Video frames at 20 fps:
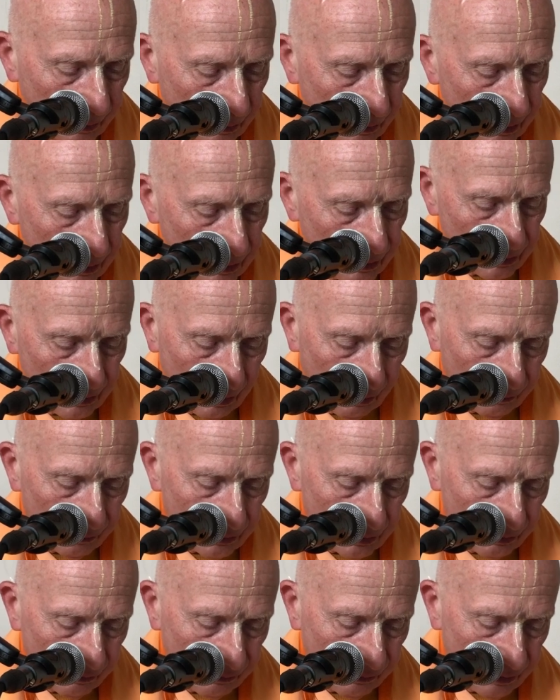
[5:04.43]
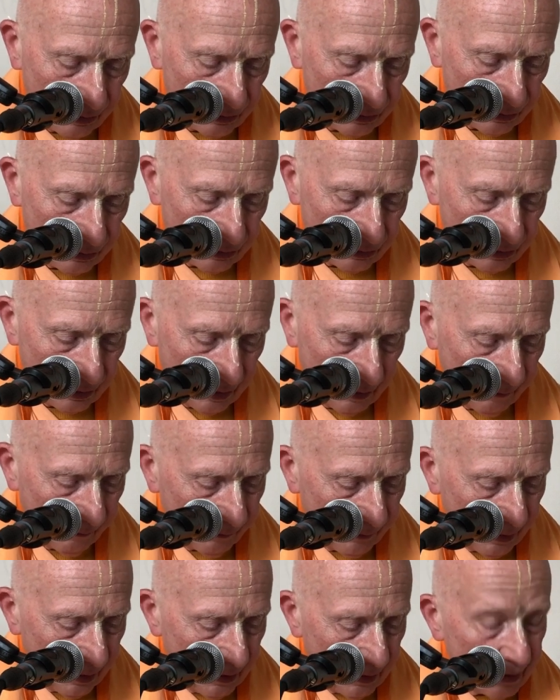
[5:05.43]
Lord's self sufficiency
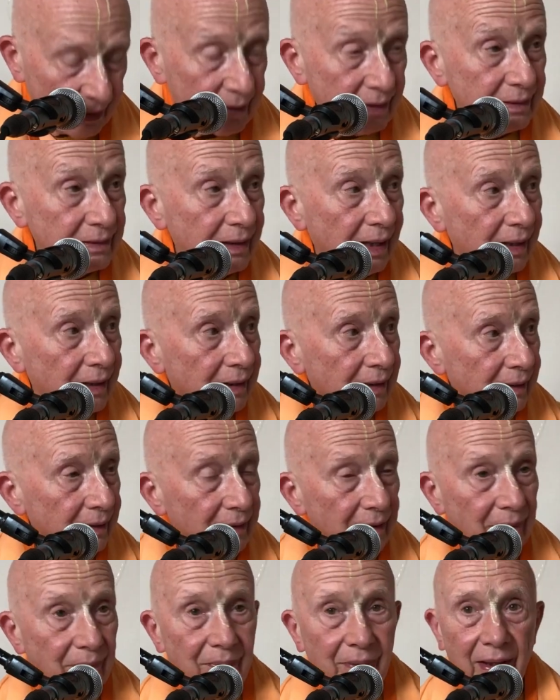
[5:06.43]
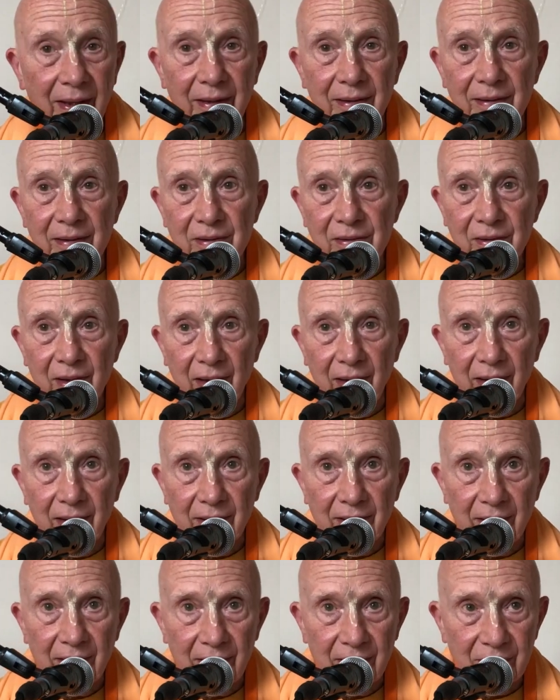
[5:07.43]
is that he depends
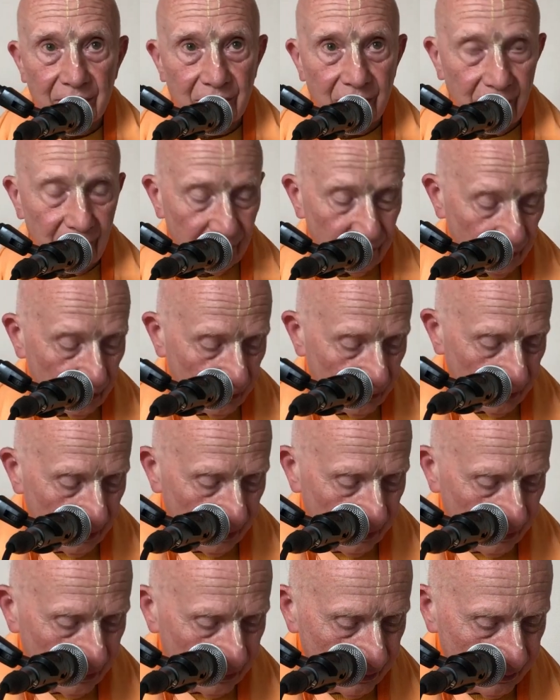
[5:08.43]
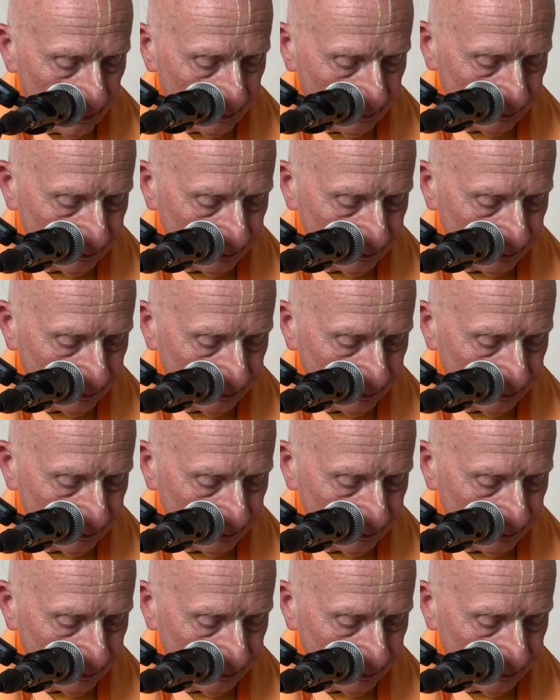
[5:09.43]
on his devotees.